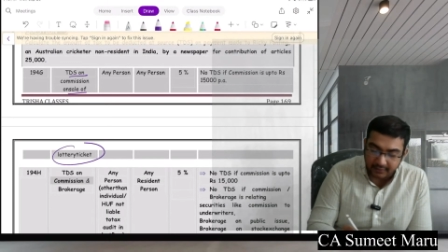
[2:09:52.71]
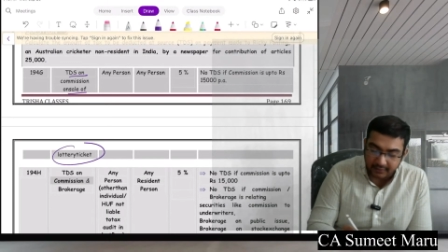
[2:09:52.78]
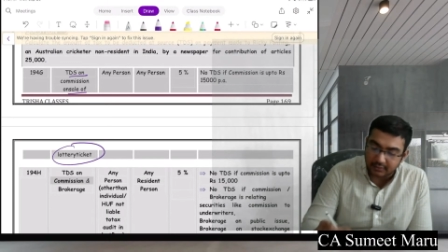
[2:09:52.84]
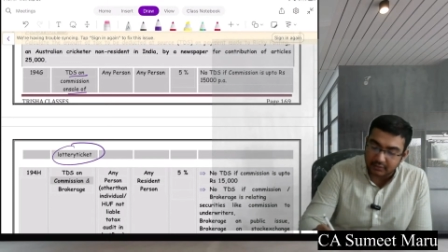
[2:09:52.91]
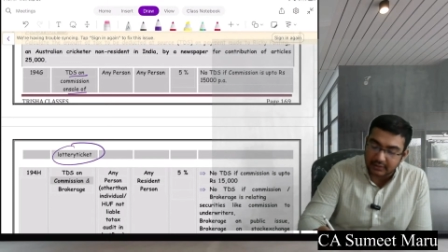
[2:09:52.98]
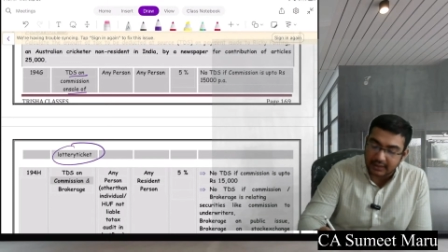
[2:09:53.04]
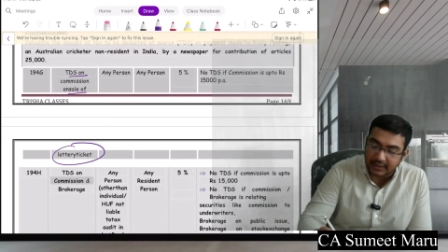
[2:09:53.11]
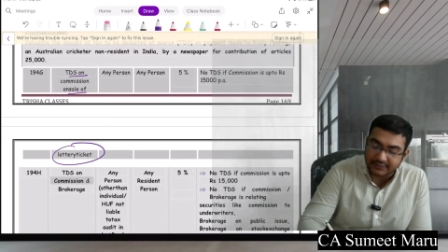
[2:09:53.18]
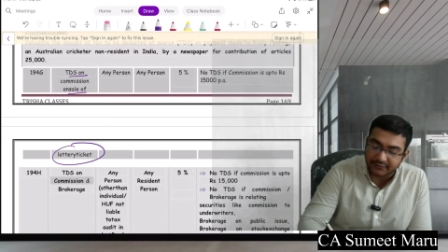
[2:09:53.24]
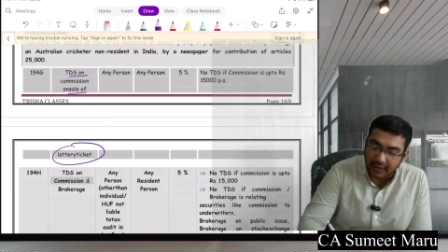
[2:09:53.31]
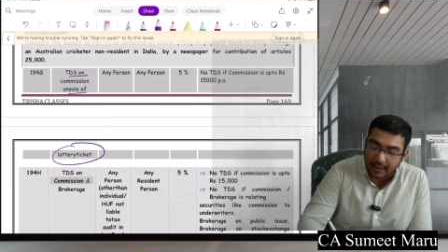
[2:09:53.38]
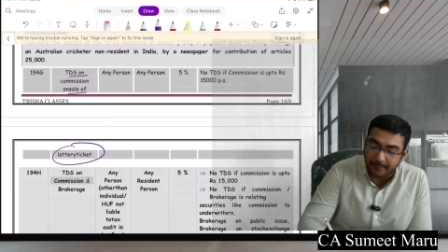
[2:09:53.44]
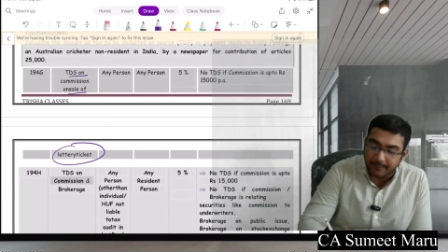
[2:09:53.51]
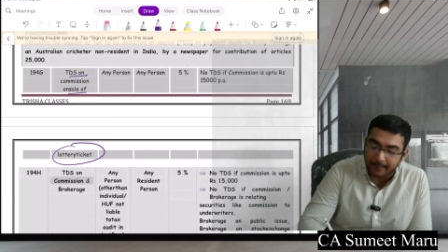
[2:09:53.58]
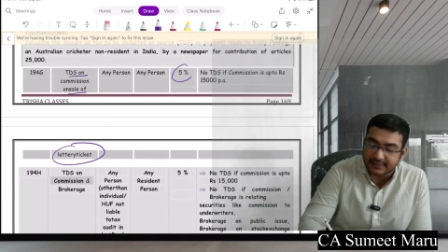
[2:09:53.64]
So that's
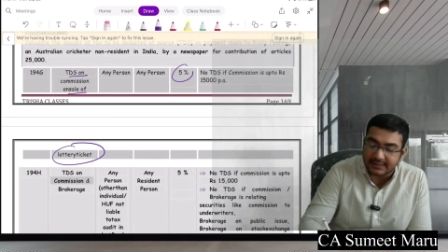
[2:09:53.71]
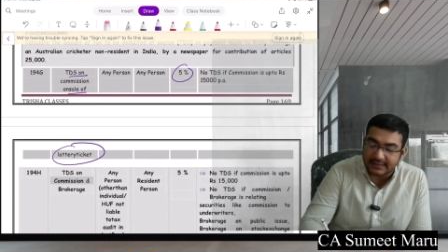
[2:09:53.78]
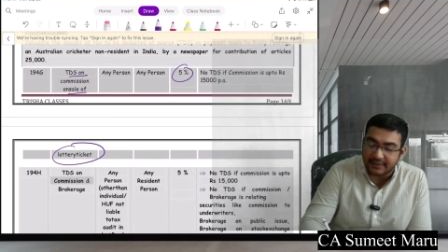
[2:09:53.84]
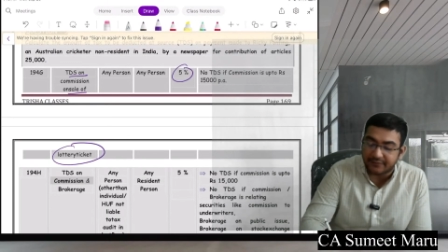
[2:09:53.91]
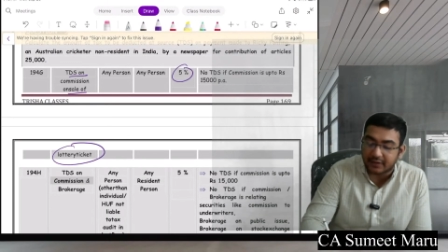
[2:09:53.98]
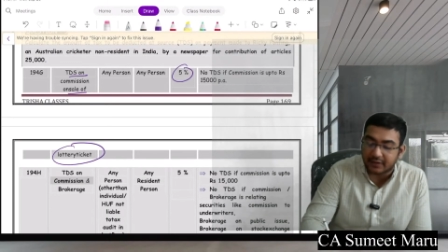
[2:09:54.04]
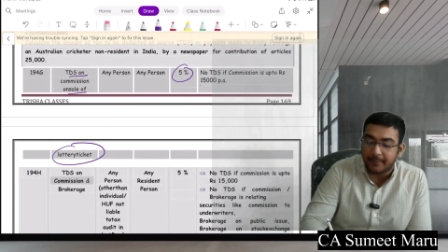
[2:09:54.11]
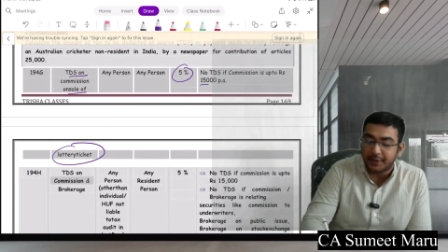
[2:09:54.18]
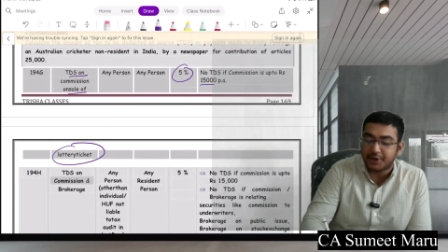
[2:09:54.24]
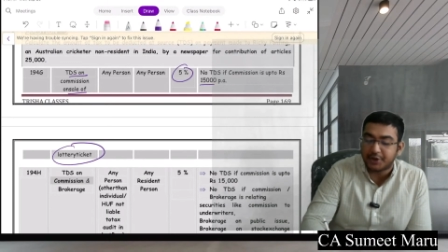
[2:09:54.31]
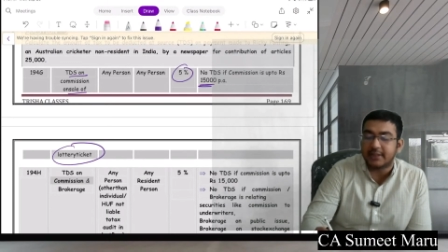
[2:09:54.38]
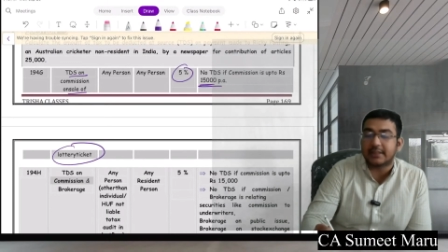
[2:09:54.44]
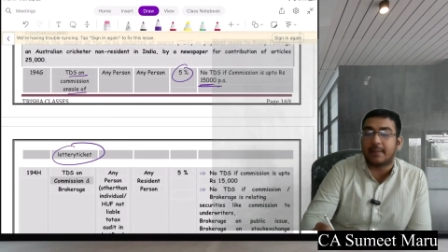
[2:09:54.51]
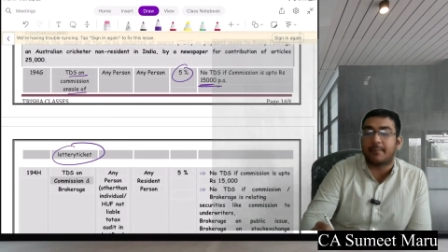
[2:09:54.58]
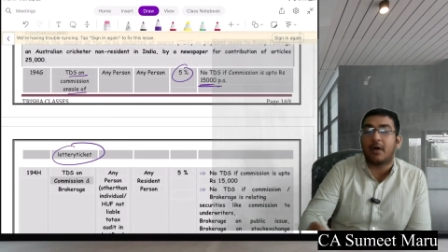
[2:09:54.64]
5% if commission
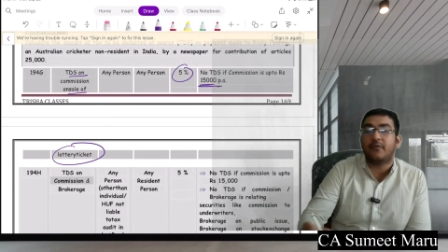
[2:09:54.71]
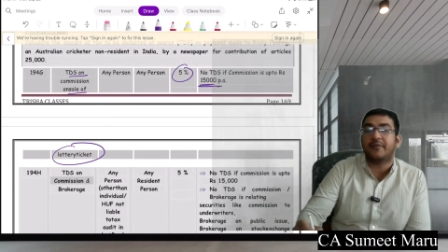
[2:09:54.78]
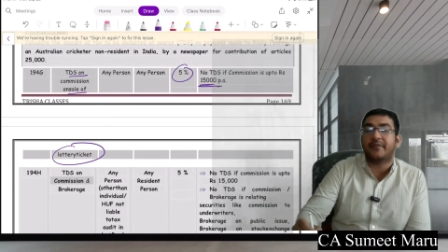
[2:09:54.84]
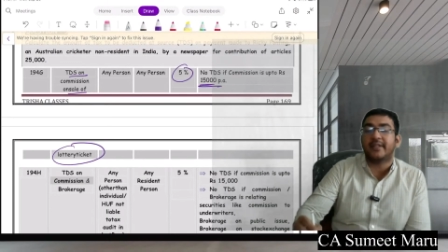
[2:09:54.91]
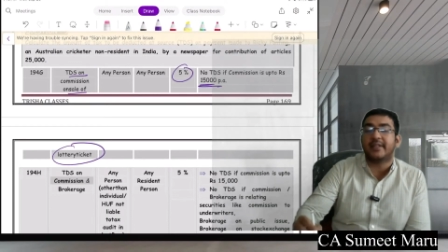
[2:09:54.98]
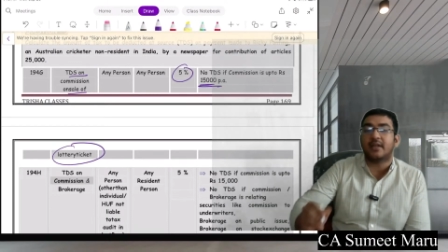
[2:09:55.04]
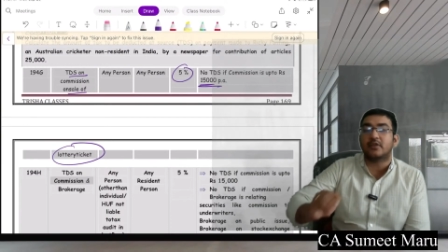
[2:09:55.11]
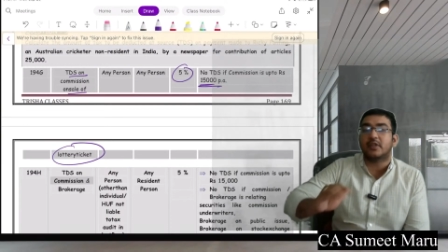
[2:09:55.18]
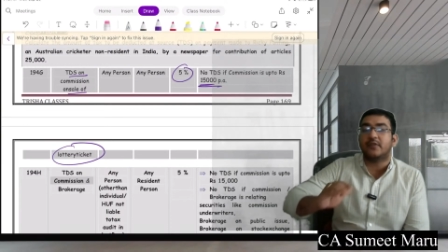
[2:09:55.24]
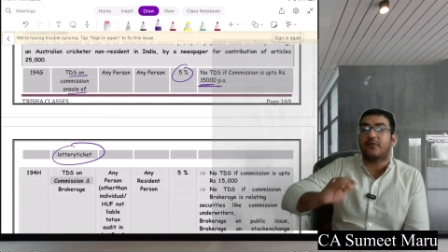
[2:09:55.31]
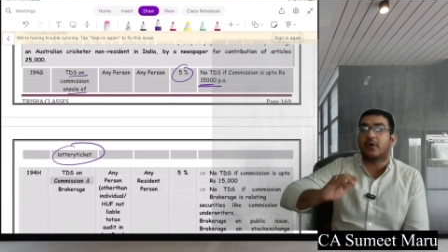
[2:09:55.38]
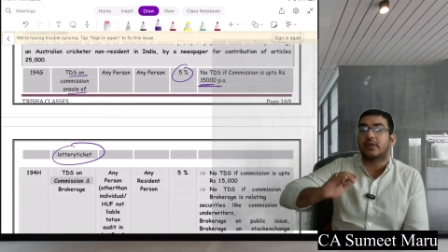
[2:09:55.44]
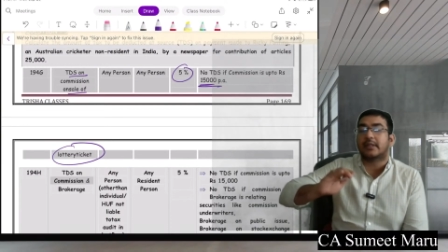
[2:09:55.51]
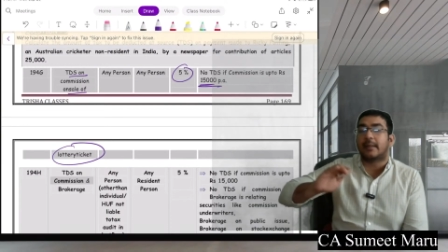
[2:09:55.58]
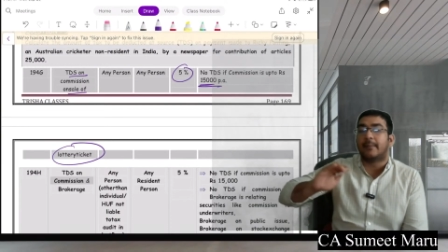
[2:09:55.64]
is above 15,000
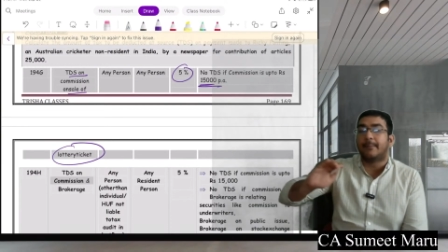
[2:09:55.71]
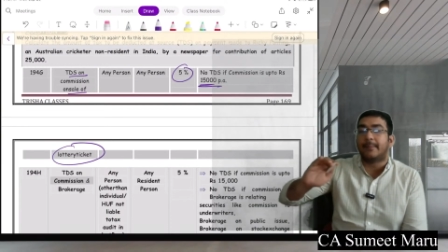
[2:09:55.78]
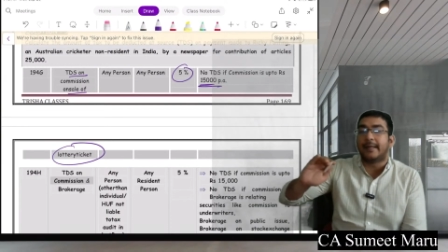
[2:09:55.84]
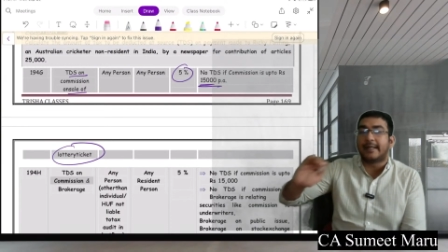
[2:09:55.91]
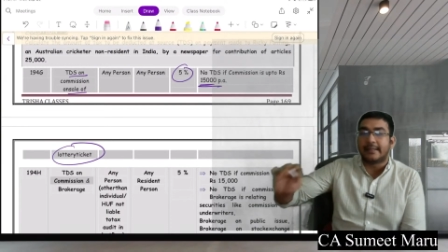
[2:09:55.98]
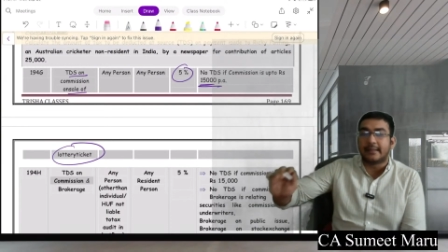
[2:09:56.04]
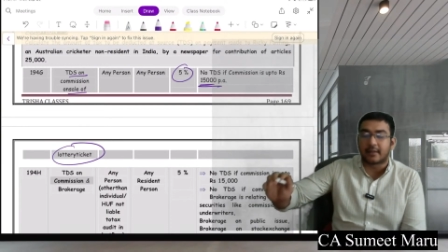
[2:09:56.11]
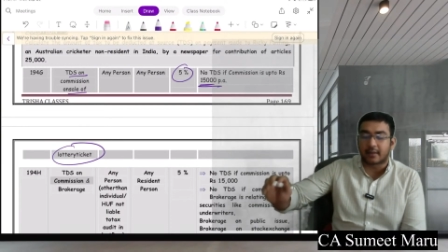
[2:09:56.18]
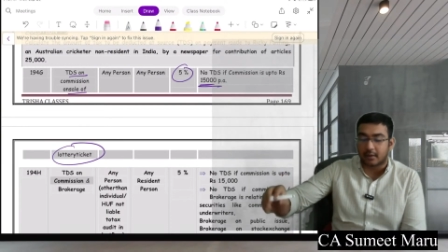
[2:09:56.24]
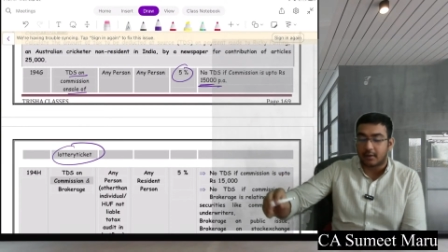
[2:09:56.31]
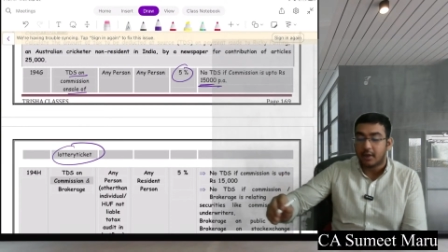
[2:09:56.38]
for the complete year.